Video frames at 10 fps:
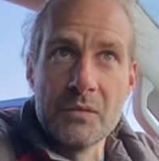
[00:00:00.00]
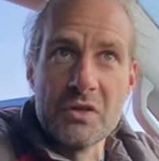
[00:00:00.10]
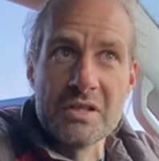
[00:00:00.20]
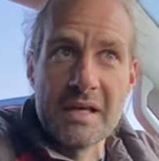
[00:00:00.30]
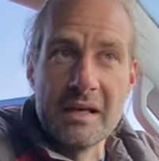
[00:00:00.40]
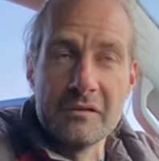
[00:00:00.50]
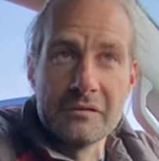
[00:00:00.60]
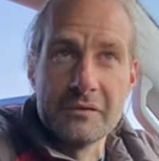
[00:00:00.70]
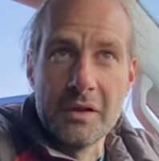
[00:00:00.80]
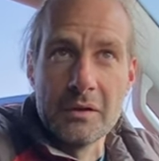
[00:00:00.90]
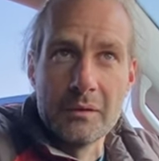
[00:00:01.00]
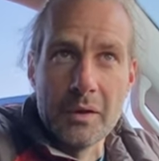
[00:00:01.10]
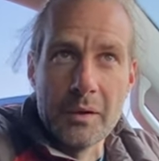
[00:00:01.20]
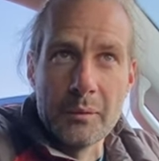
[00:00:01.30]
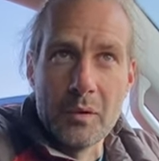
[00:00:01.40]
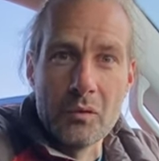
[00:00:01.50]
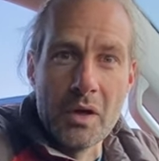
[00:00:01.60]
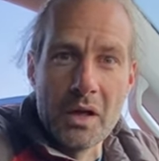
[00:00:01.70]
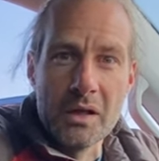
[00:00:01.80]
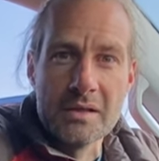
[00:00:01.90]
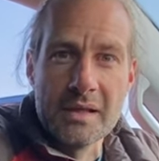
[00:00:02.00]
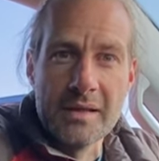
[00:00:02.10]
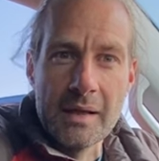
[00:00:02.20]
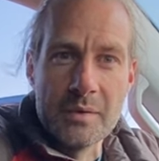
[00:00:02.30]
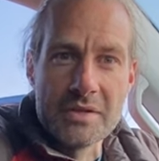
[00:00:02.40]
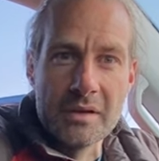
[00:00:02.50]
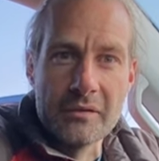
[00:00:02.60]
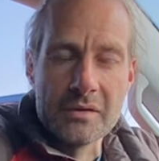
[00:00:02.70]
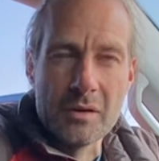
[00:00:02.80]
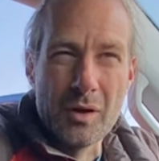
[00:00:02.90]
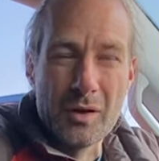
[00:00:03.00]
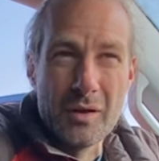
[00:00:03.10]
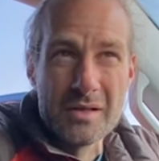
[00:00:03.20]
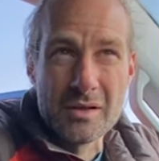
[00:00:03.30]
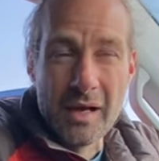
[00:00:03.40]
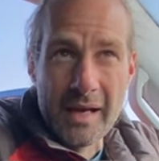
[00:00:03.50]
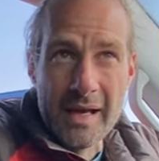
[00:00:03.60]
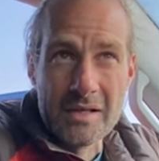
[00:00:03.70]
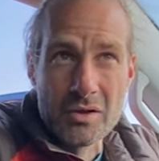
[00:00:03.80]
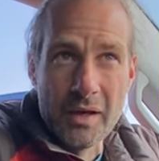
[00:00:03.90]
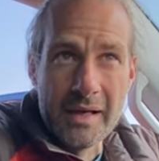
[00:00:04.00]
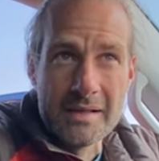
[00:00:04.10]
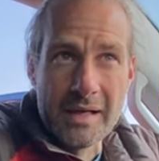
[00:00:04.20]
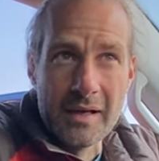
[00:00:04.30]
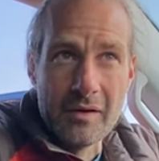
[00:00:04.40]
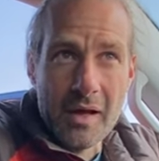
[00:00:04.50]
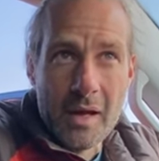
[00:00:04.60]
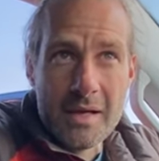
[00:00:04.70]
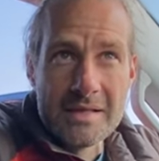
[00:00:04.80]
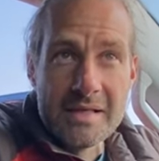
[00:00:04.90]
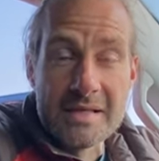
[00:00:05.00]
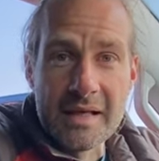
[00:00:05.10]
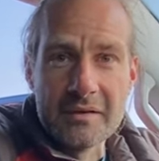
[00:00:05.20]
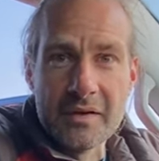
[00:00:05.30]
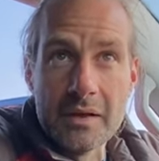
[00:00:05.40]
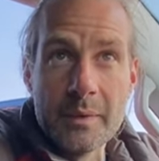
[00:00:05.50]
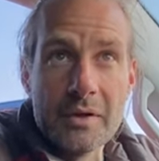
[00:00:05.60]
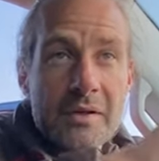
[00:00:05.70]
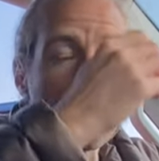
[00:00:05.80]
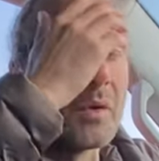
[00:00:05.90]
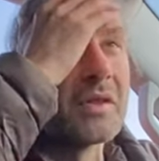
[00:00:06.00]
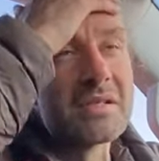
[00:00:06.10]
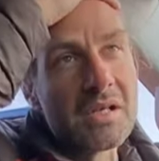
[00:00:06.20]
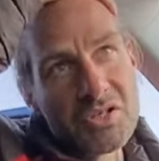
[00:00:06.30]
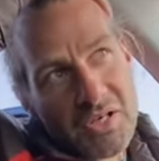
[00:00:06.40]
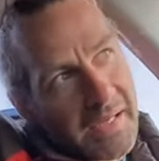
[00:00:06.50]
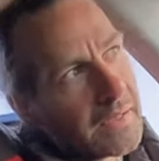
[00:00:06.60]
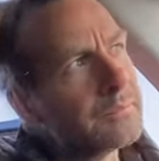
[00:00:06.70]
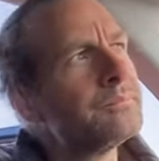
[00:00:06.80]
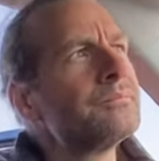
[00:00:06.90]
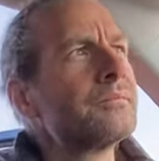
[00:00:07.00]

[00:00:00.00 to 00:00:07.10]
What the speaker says: Just kind of, you know, run and gun type of stuff. It's got a nice kind of seaside feel about it with the sun shining.